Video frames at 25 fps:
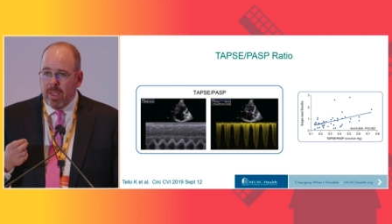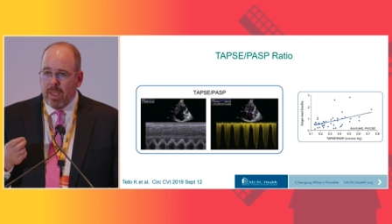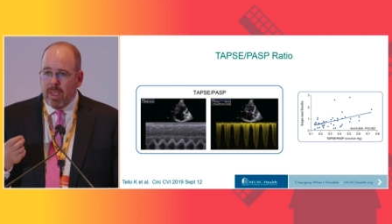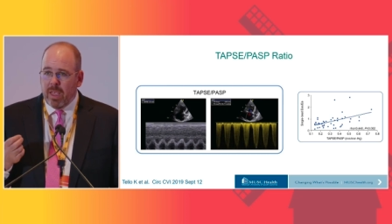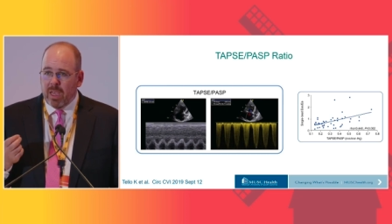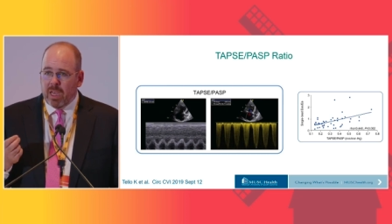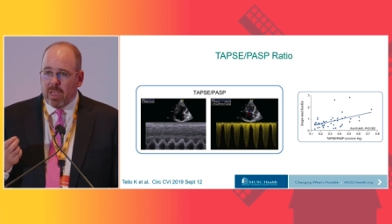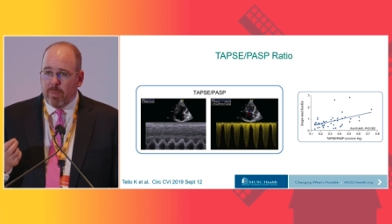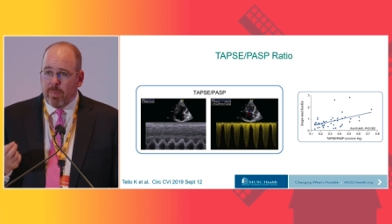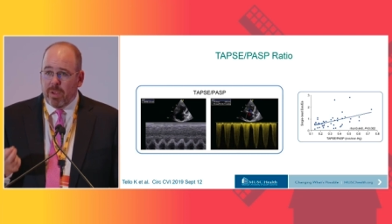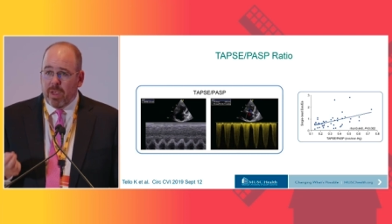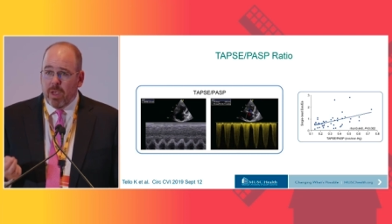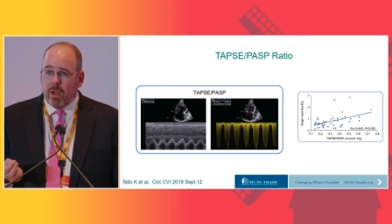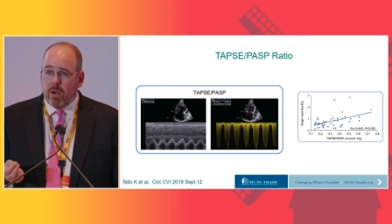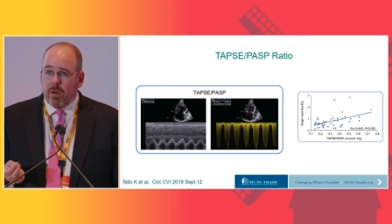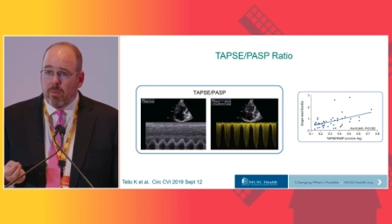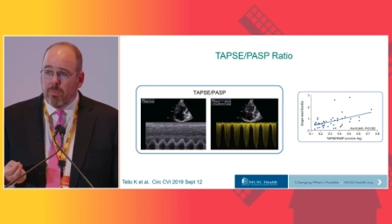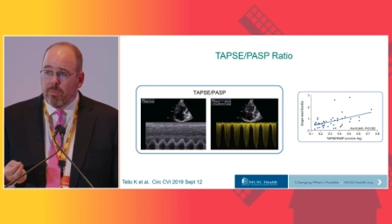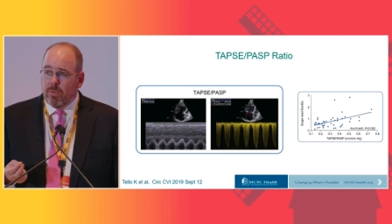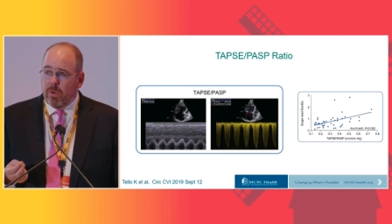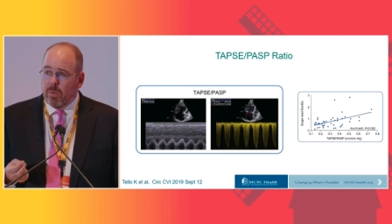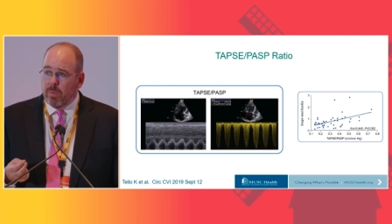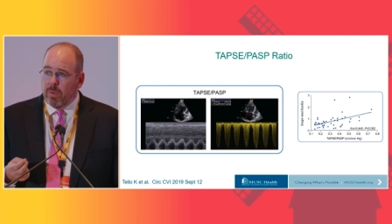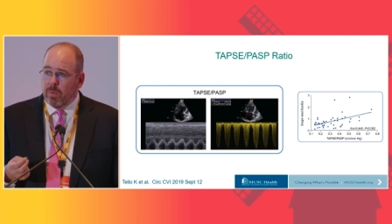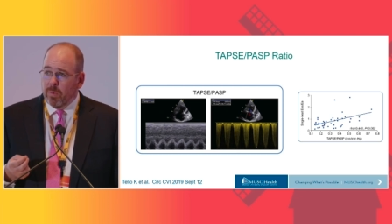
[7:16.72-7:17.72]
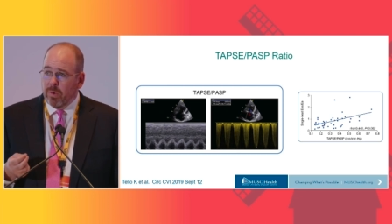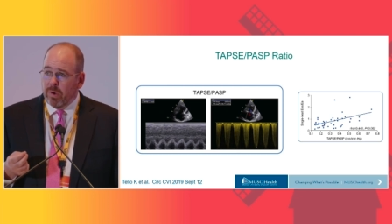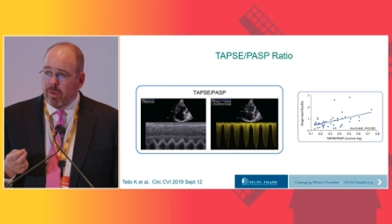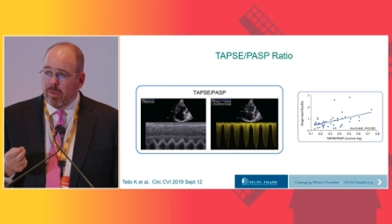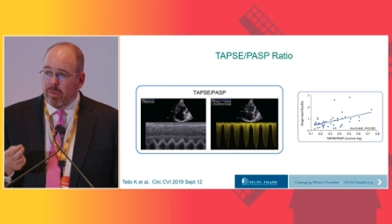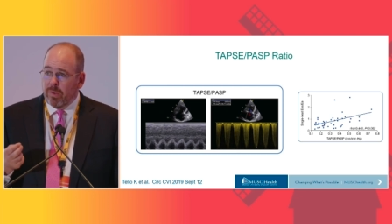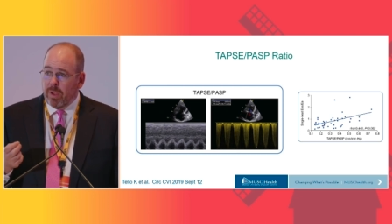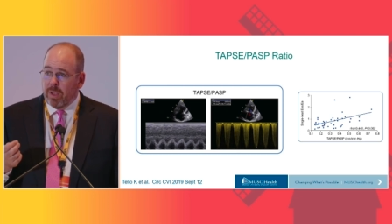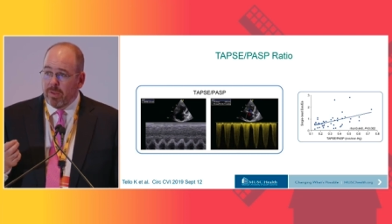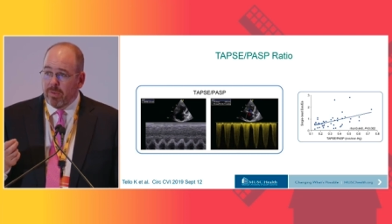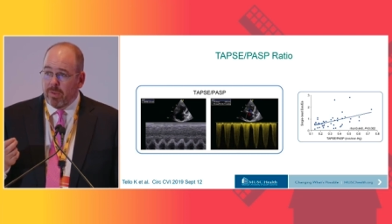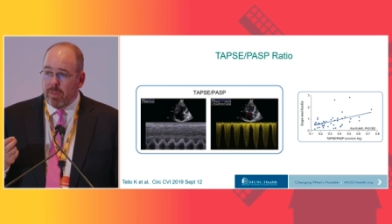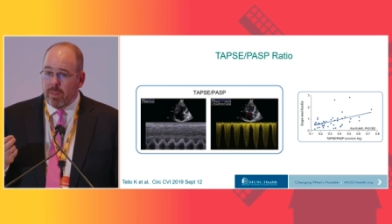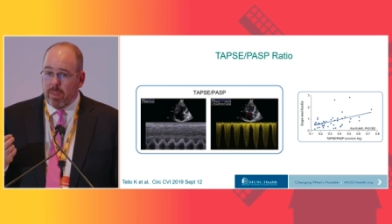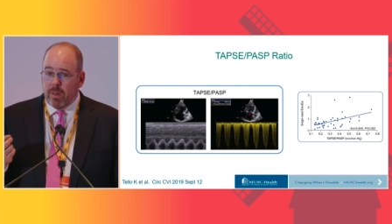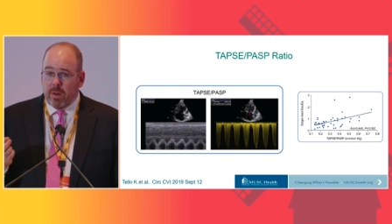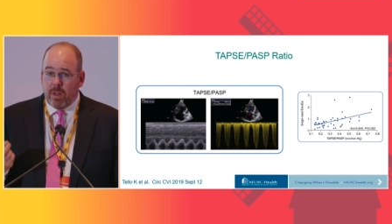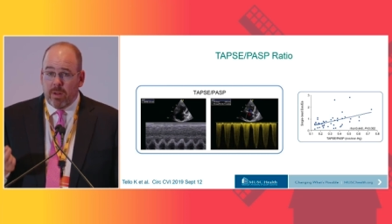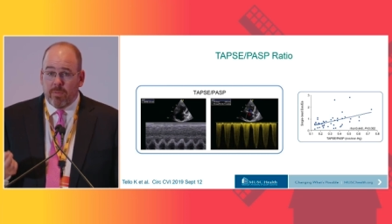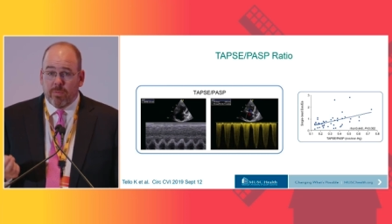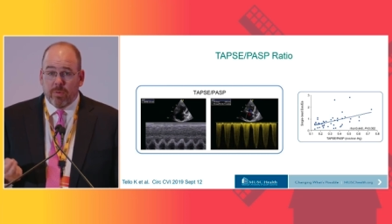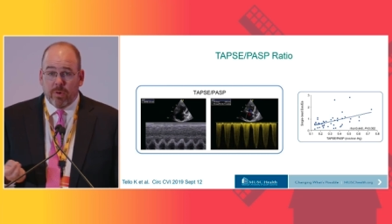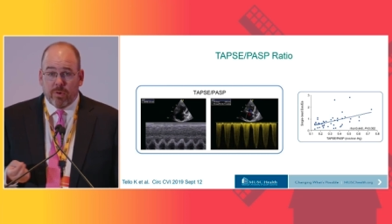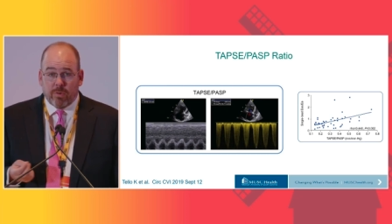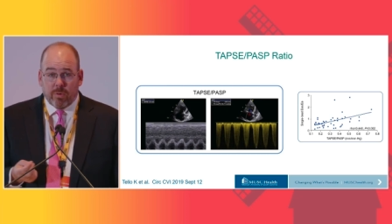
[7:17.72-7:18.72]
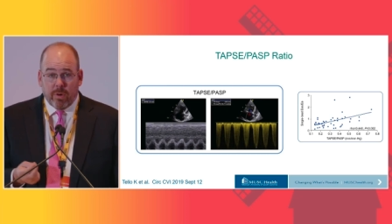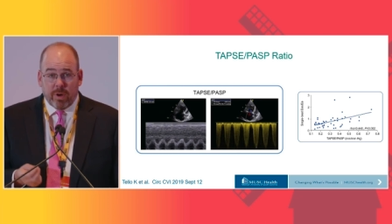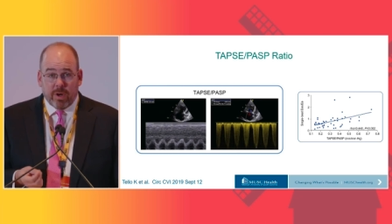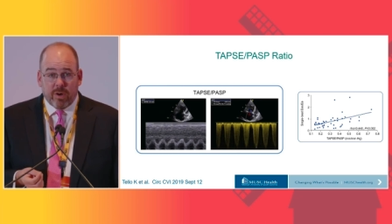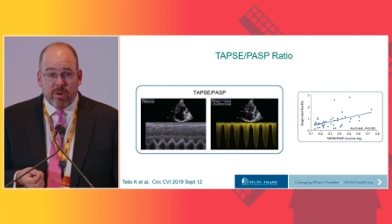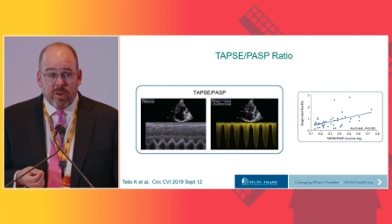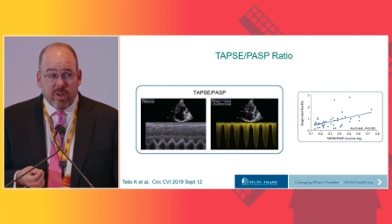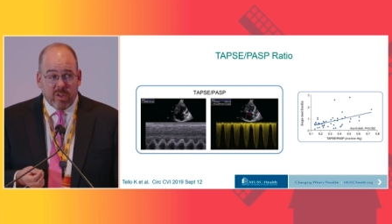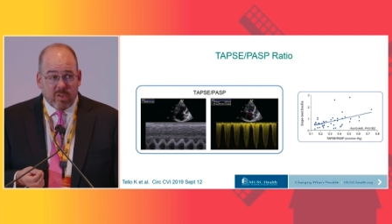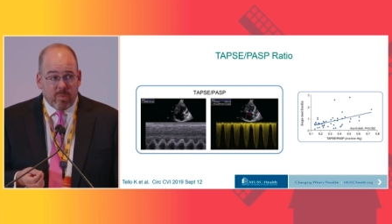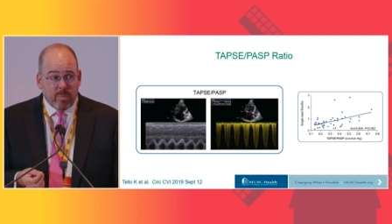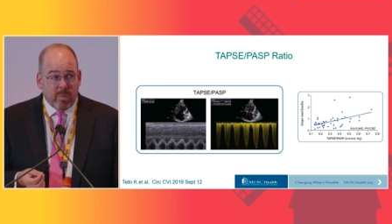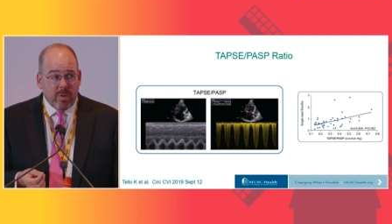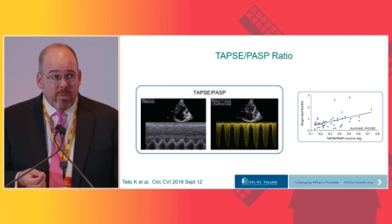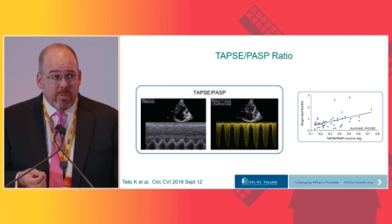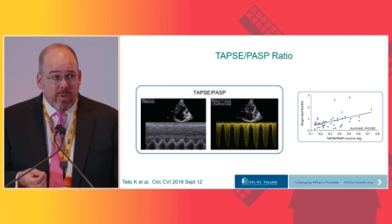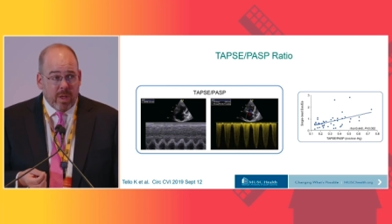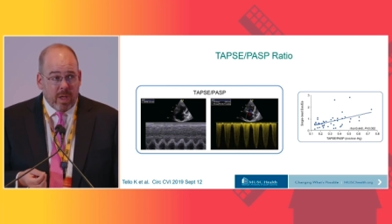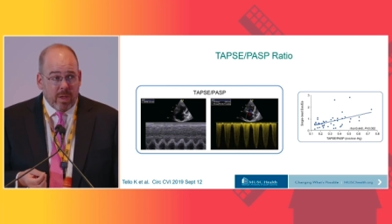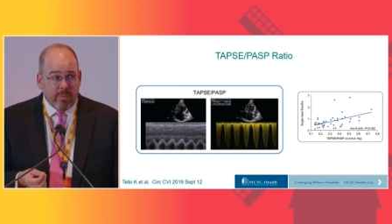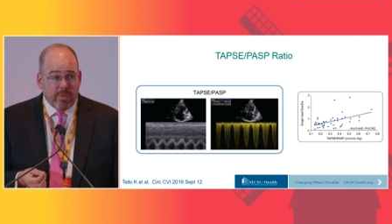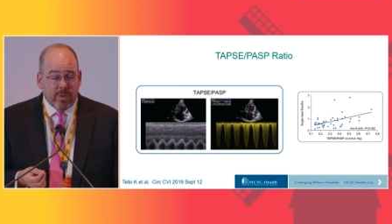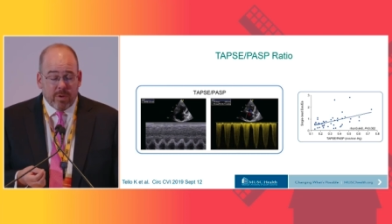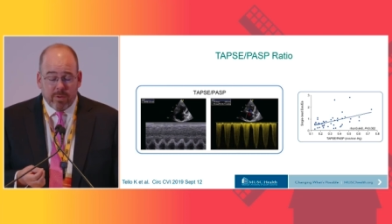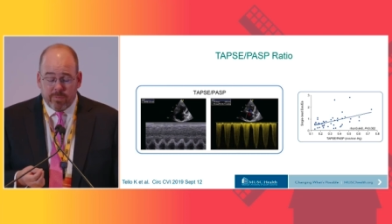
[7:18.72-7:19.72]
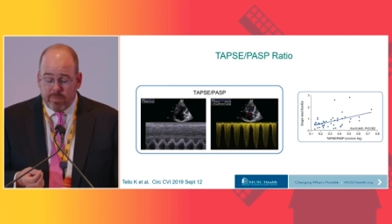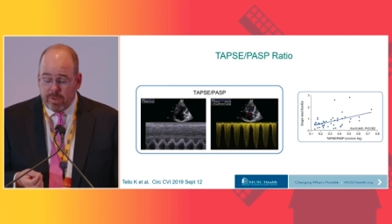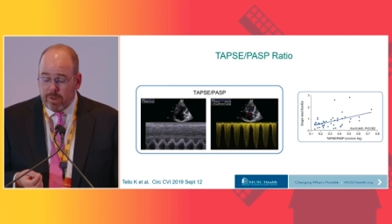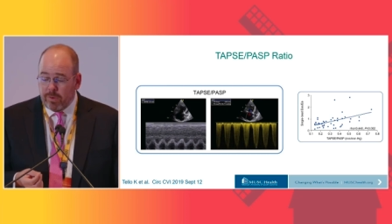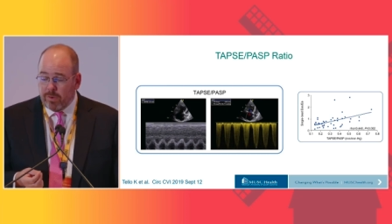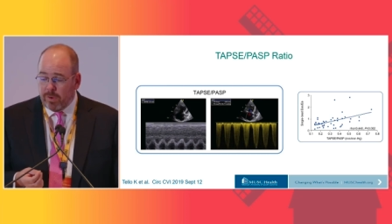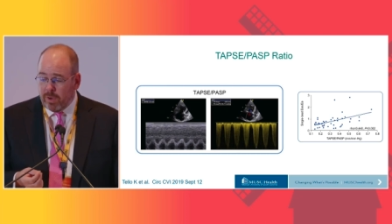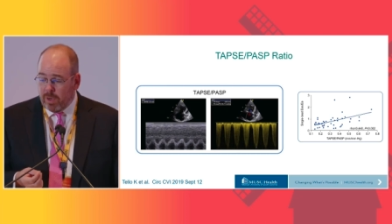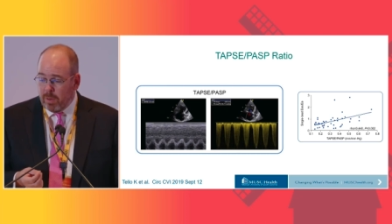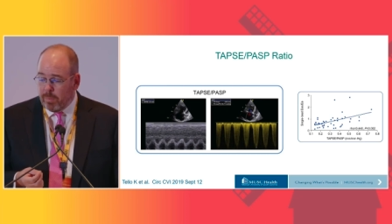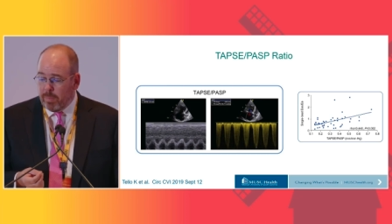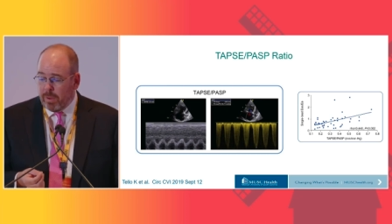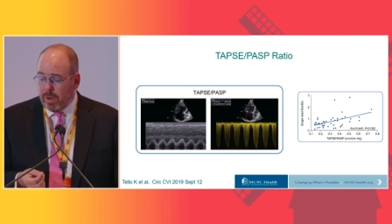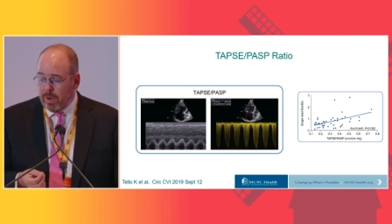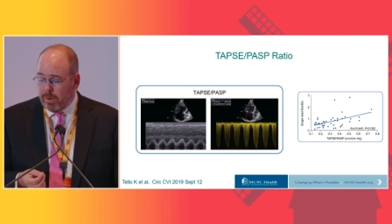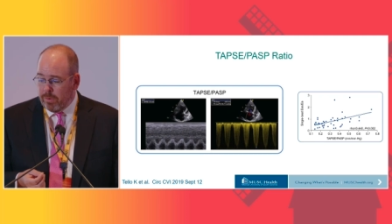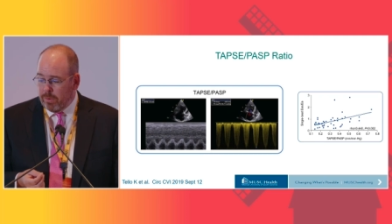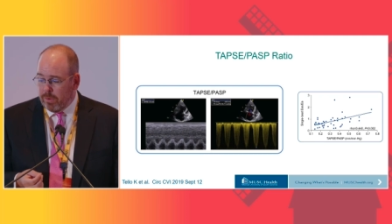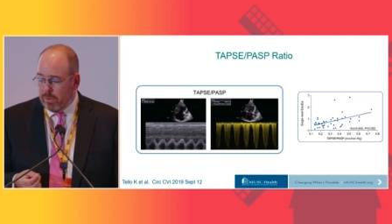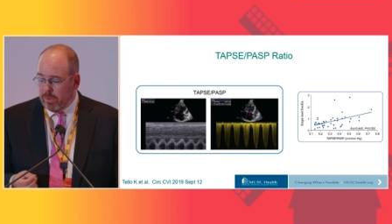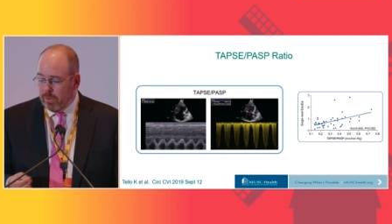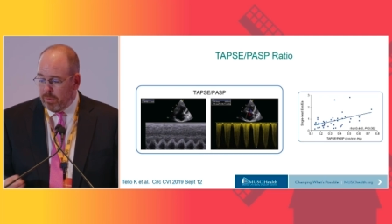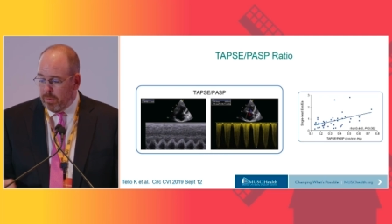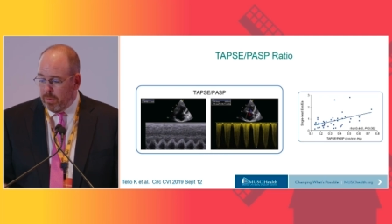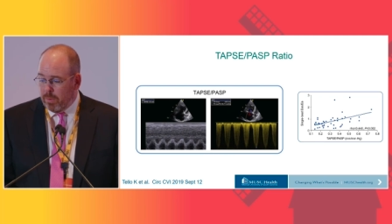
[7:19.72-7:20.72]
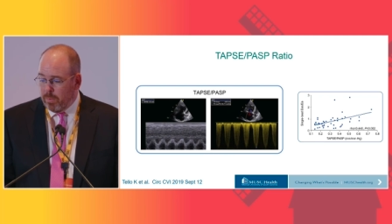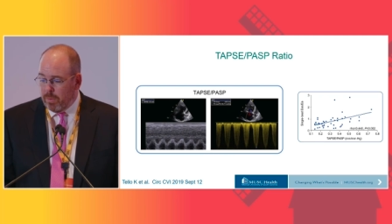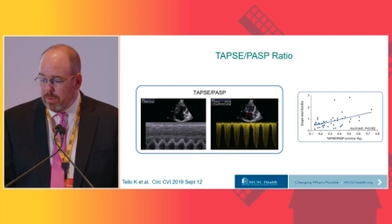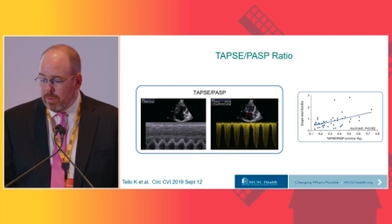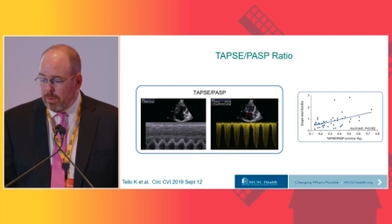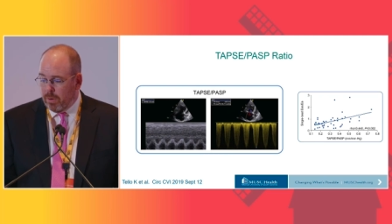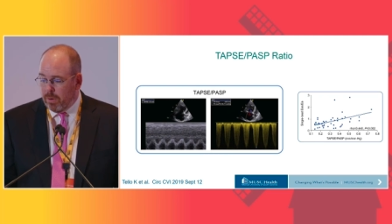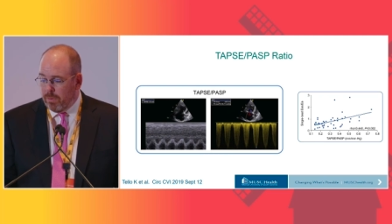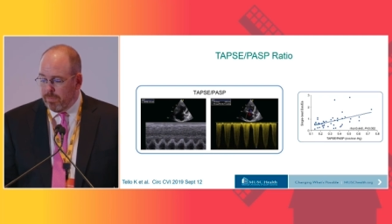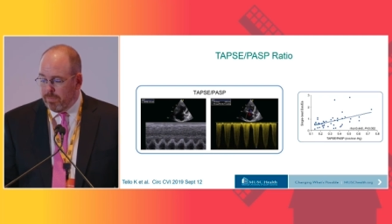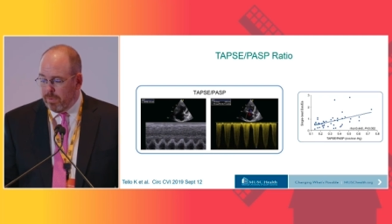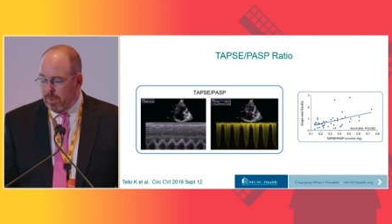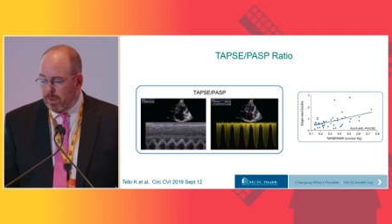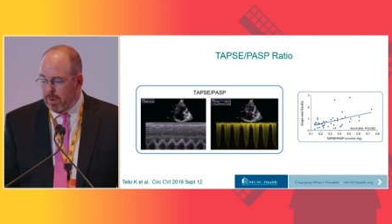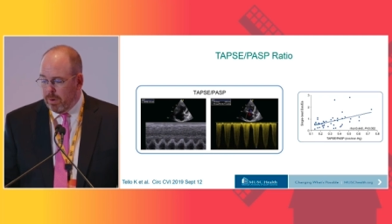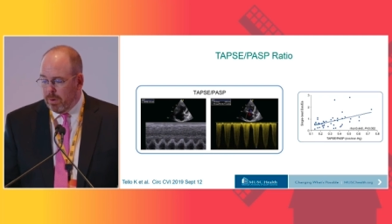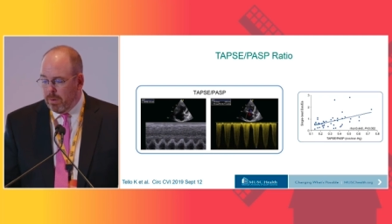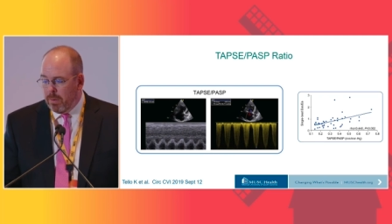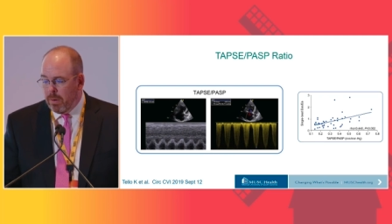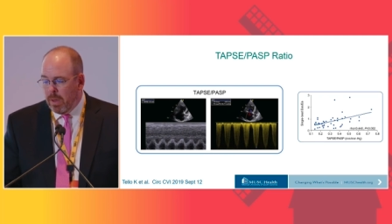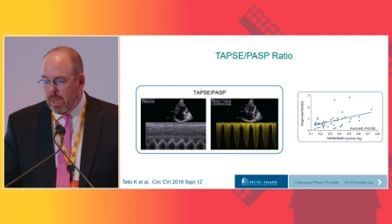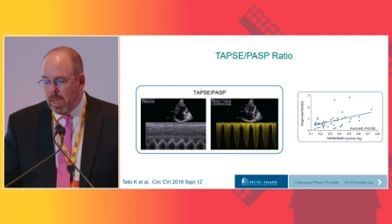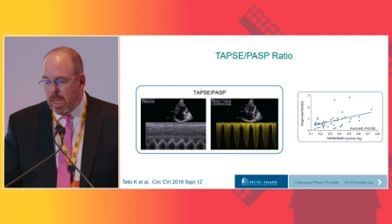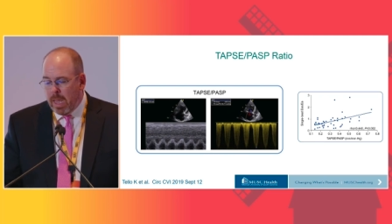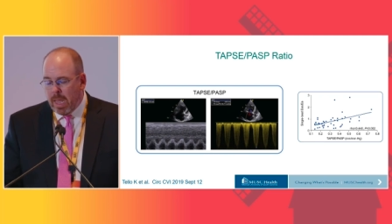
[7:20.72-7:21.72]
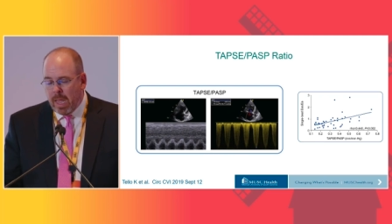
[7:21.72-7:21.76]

it can be helpful when we're assessing the need for a tricuspid valve intervention in patients with heart failure.